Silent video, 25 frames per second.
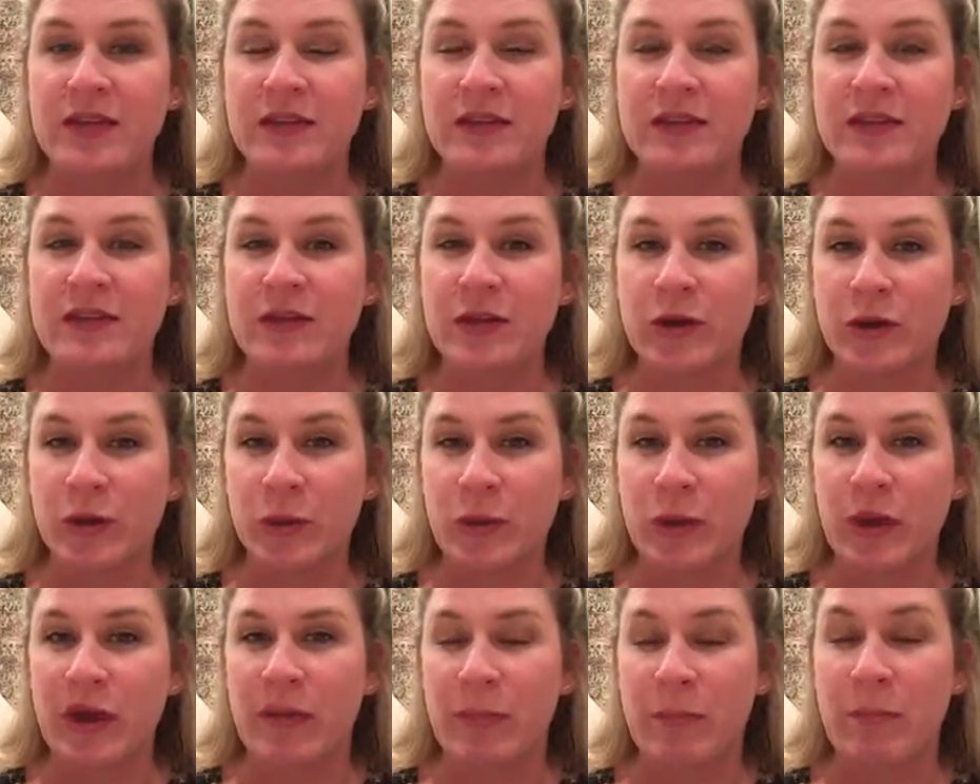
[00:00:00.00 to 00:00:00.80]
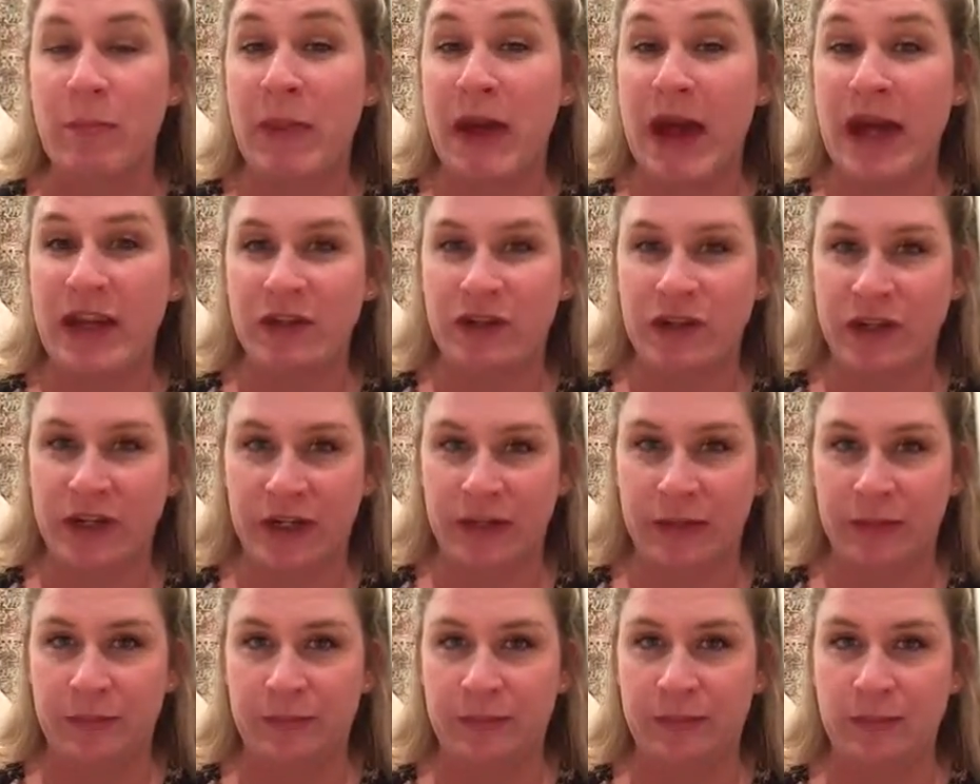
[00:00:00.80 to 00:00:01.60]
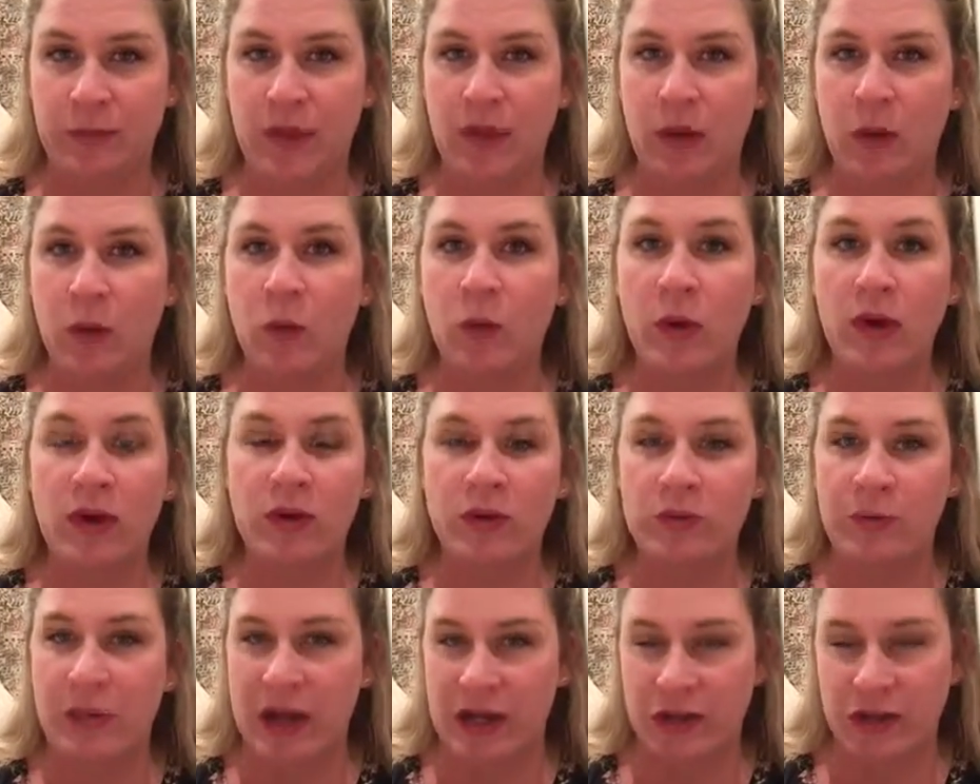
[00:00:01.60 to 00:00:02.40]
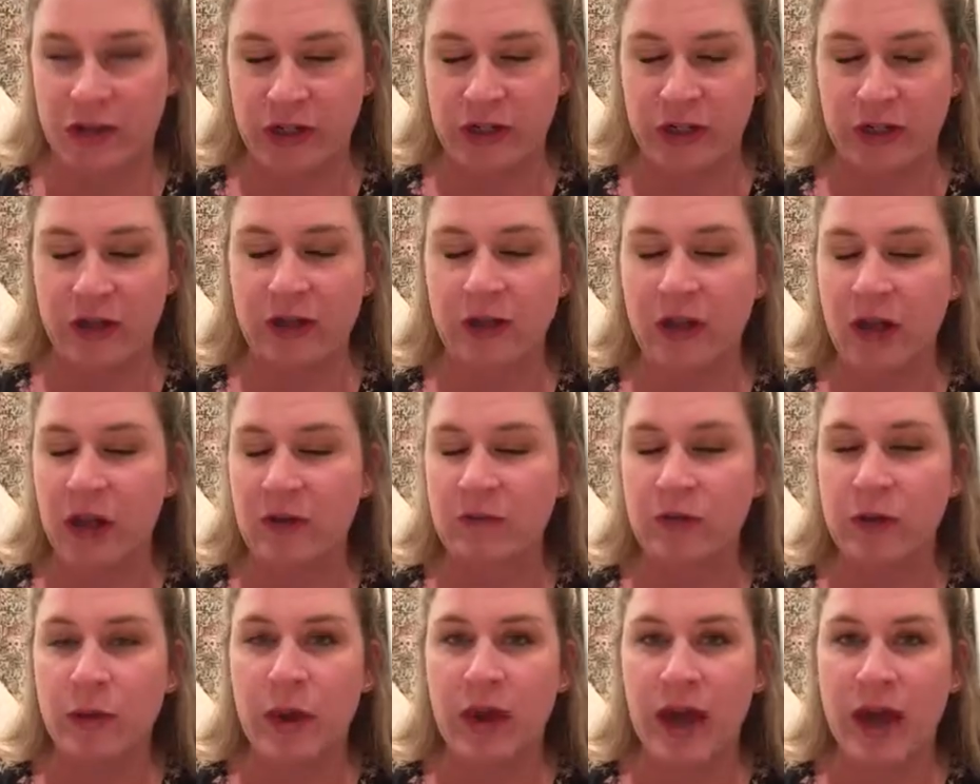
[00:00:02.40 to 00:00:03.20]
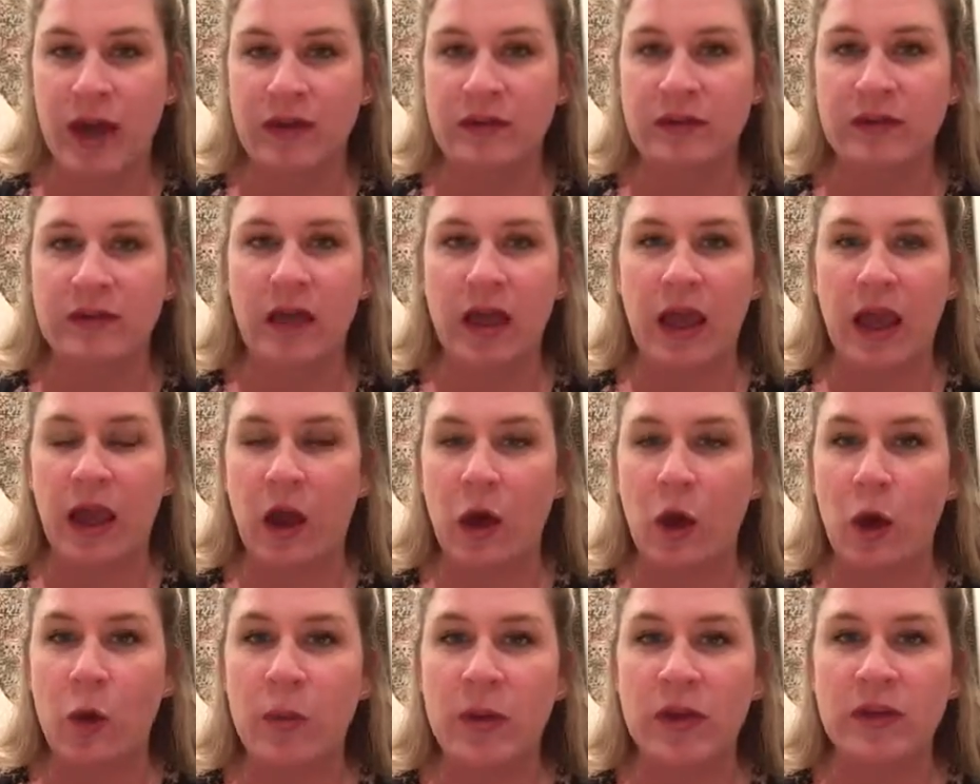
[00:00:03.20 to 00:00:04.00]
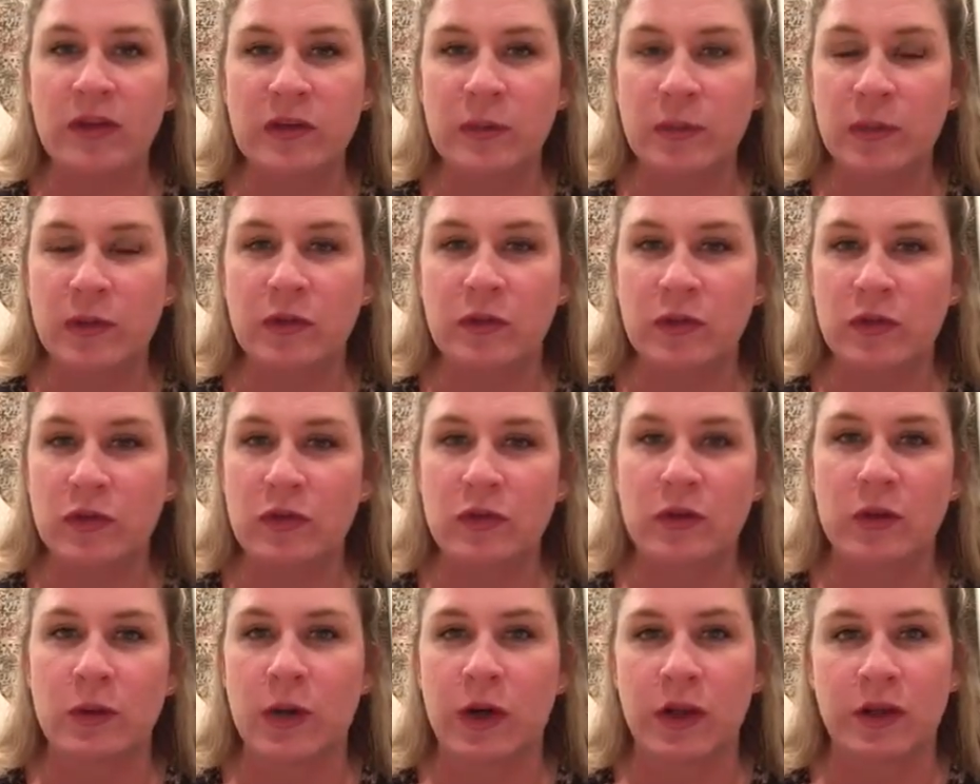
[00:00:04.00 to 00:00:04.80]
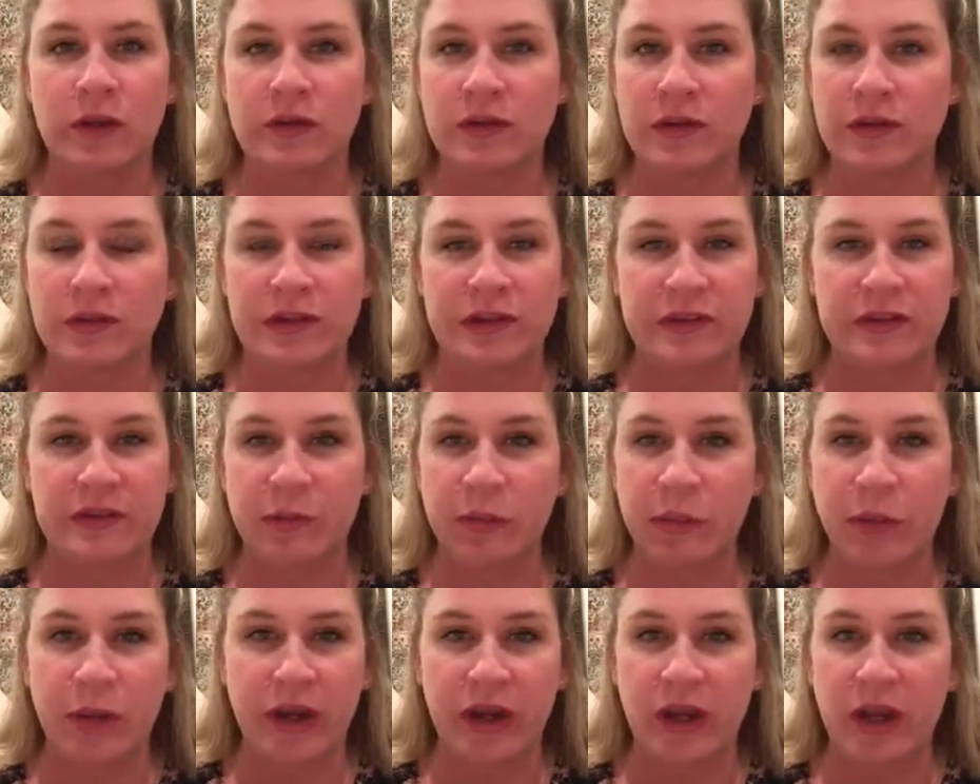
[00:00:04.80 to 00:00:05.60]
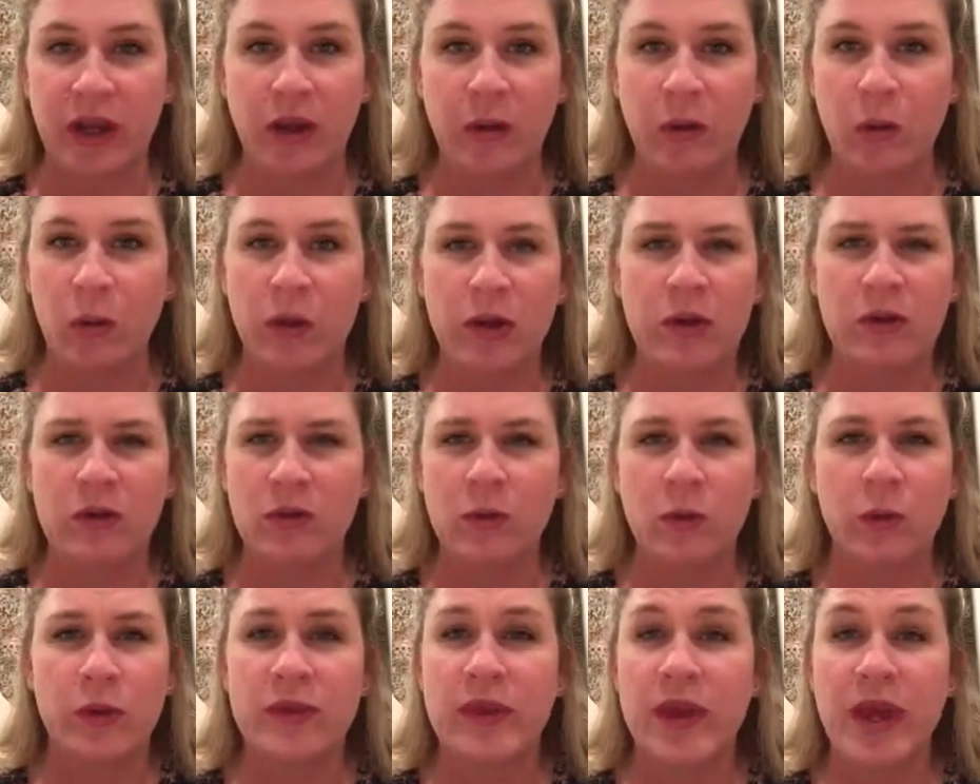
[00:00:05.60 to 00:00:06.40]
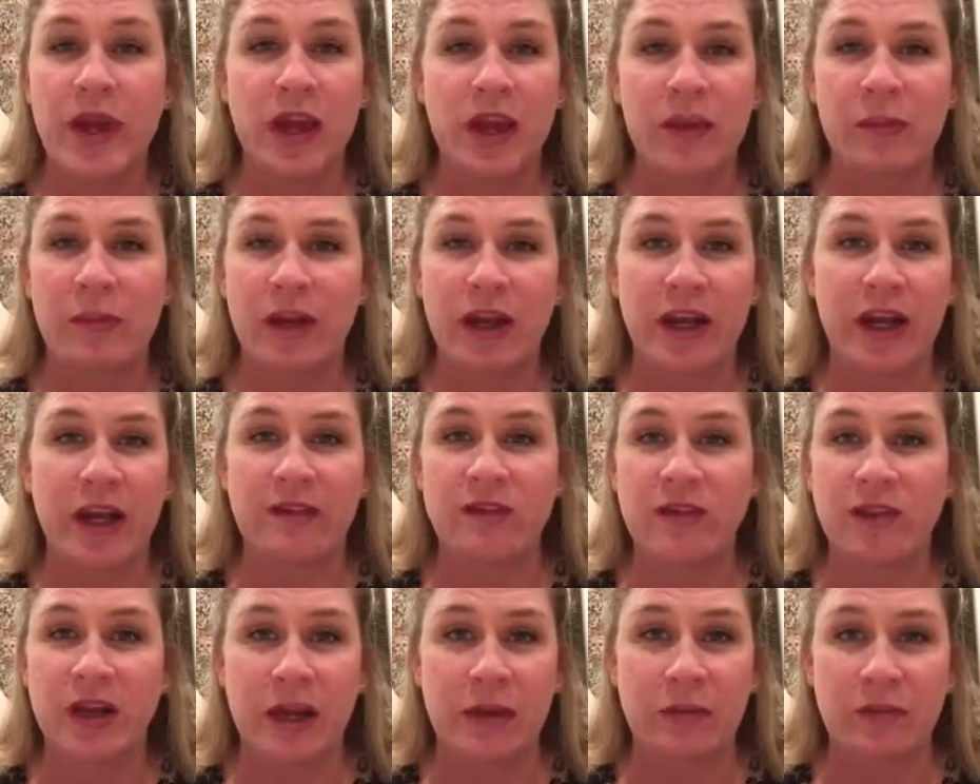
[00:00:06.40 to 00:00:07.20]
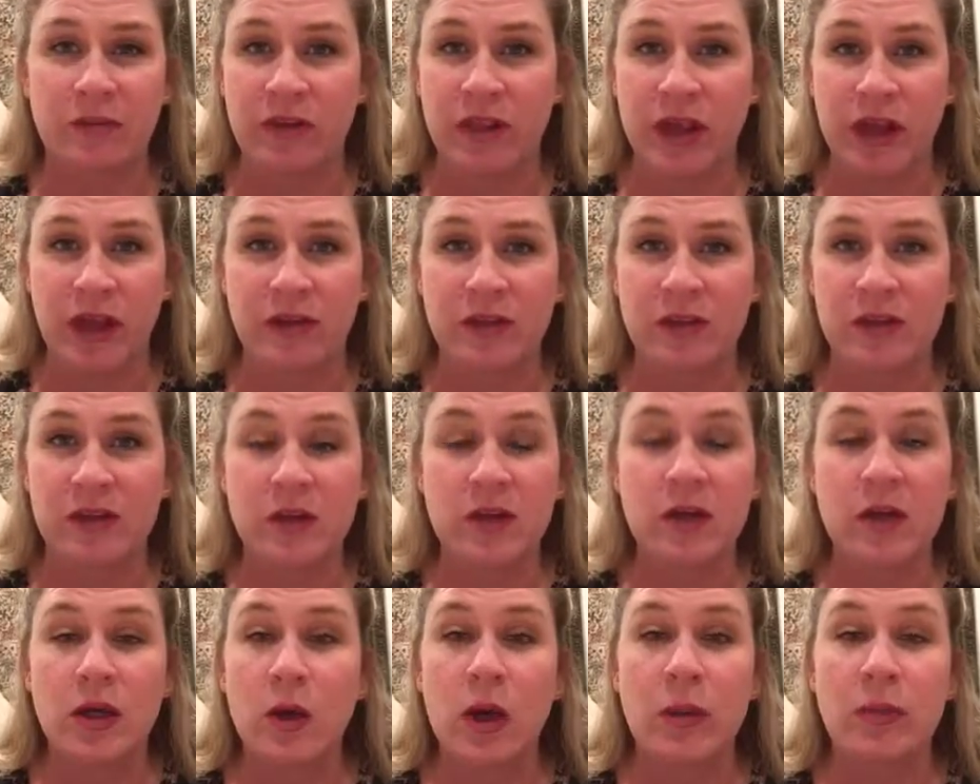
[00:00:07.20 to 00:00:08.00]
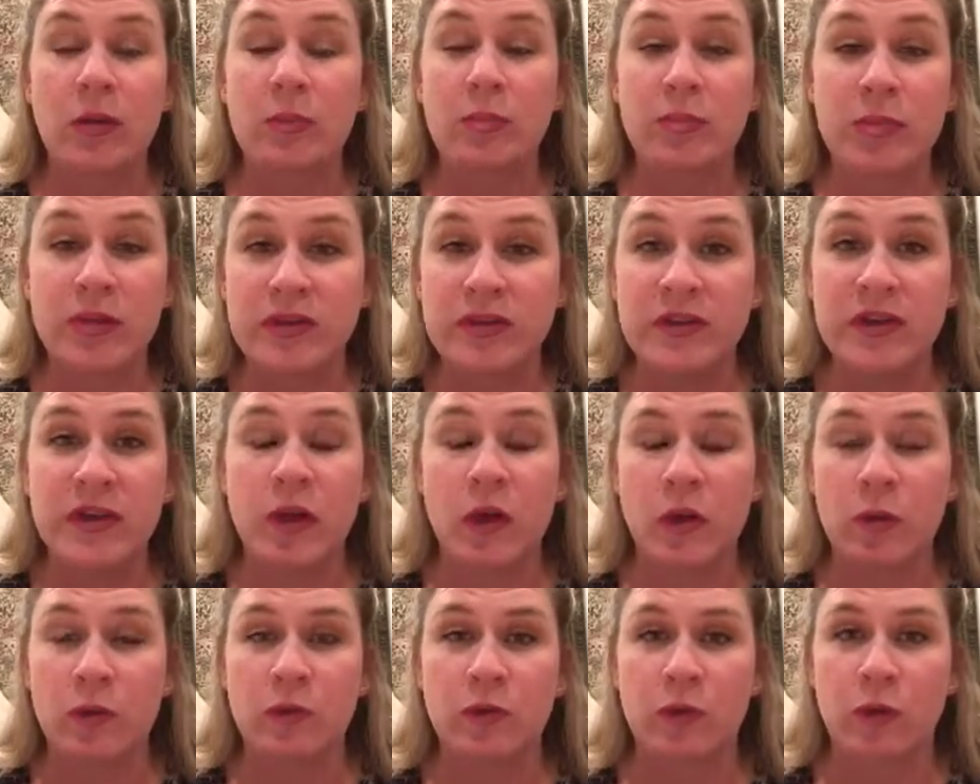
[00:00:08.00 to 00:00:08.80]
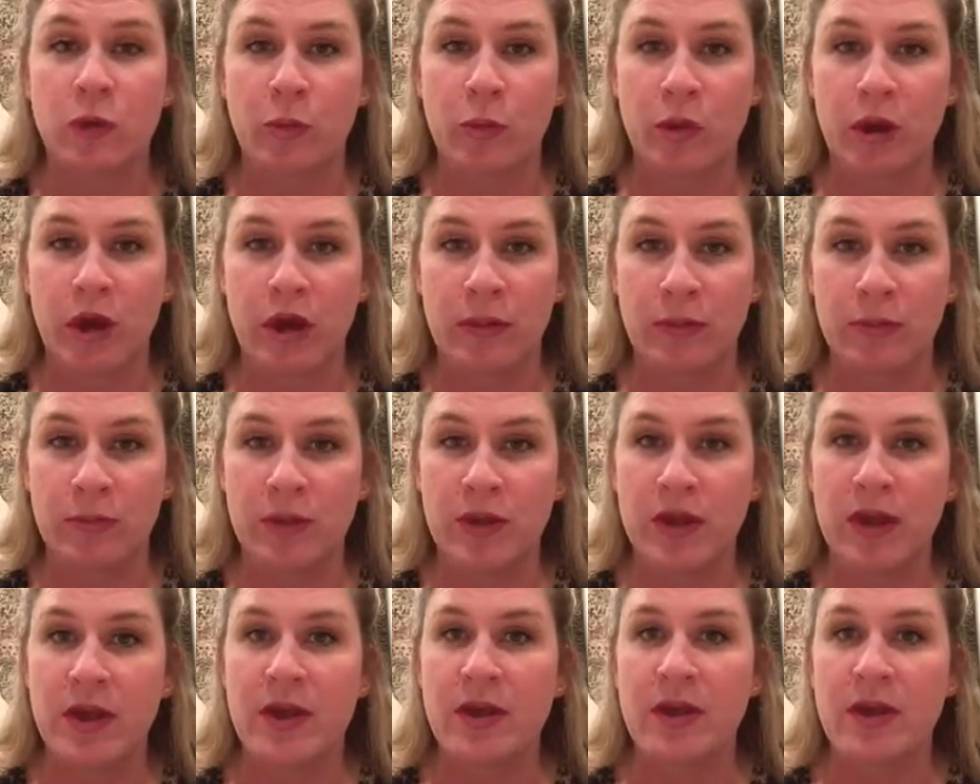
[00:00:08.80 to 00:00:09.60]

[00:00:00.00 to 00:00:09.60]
So, batching. What is batching? A lot of you ask, how am I supposed to do all of this lesson planning? When the heck am I going to have time for that? I'm a busy homeschool mom.